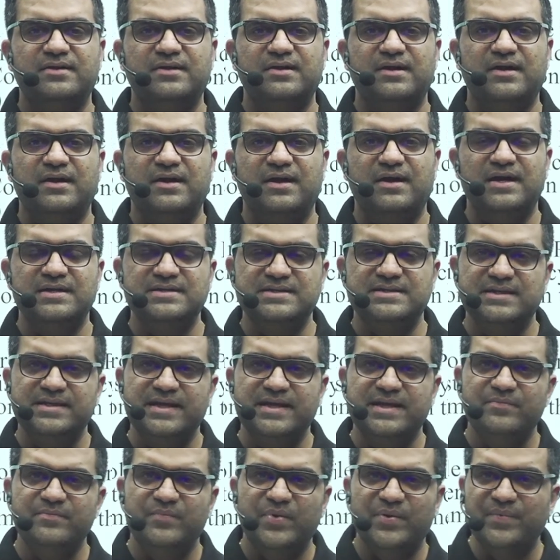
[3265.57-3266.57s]
Until then,
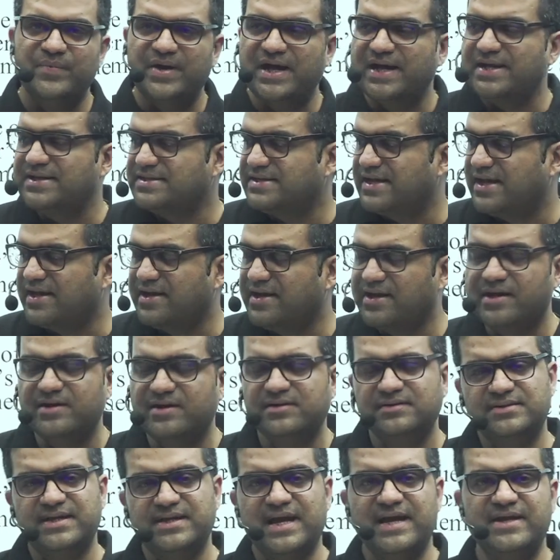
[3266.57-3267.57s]
bye bye, take care,
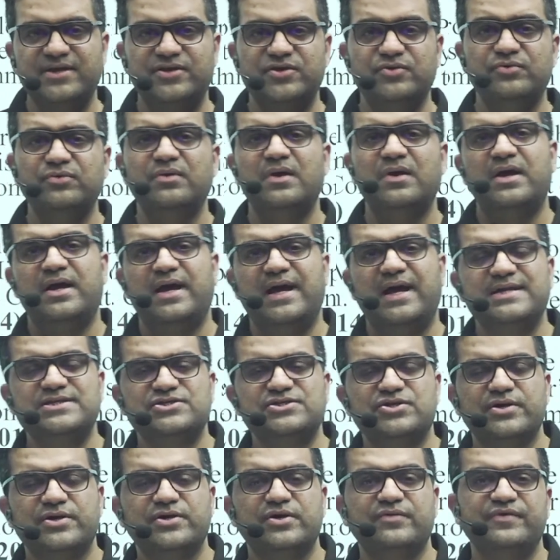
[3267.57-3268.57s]
thank you, enjoy
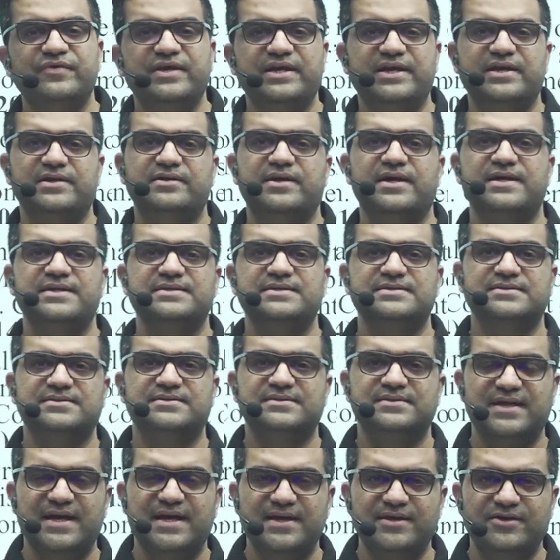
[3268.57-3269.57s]
your weekend guys.
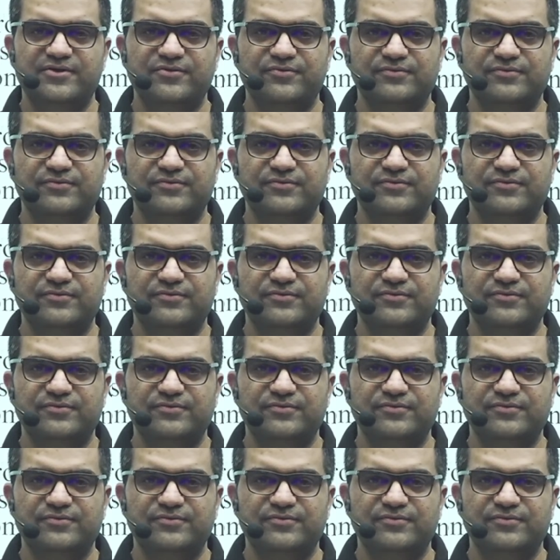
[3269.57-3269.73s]
Thank you.